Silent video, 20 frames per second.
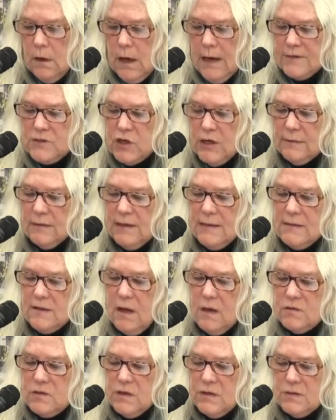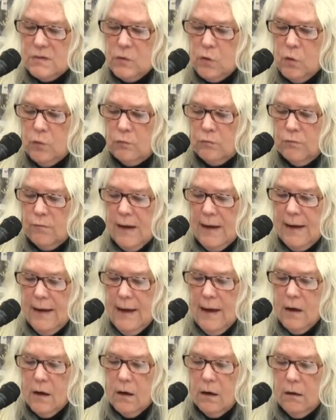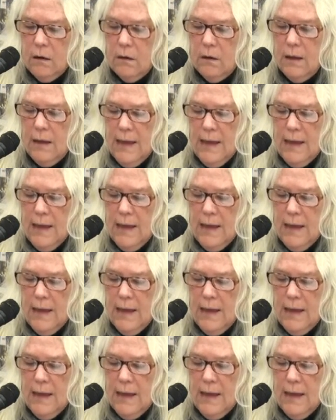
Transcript: I gently touched his golden red hair,